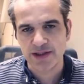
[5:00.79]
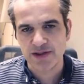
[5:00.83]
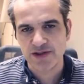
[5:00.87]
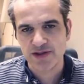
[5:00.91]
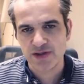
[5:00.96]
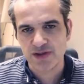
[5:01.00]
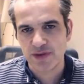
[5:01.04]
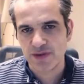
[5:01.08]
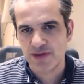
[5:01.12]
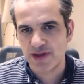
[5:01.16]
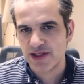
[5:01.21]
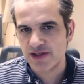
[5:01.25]

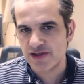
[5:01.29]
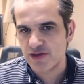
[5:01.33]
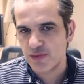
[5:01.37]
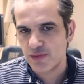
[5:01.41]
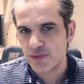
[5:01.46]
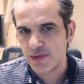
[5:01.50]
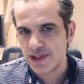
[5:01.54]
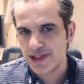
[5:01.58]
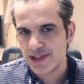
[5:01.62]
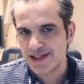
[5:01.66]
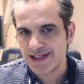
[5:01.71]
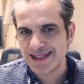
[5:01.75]
So that's a
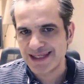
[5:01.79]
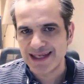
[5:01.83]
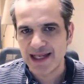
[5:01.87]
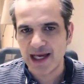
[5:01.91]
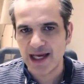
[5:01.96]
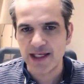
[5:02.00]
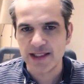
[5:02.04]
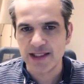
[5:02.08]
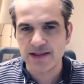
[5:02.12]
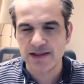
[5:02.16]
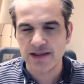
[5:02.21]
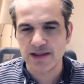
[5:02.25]
really
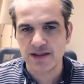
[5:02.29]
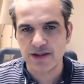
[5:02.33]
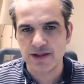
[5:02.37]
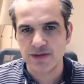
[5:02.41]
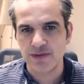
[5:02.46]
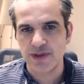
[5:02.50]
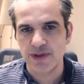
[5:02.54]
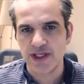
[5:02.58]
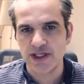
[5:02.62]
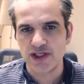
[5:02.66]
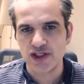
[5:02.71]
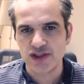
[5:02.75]
nice
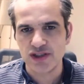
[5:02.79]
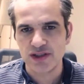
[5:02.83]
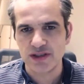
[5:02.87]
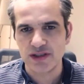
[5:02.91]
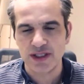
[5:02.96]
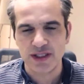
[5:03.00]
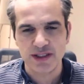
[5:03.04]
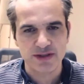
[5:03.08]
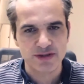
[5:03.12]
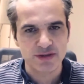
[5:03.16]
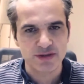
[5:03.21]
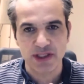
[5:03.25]
integration,
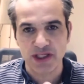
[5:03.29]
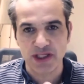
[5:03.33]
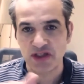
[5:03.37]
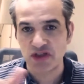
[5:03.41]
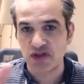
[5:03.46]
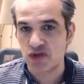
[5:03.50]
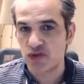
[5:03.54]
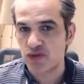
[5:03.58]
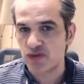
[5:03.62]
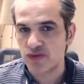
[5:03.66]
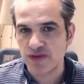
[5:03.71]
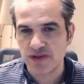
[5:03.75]
and you can
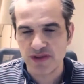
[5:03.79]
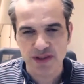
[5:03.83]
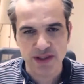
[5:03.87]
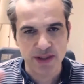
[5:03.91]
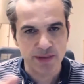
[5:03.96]
use the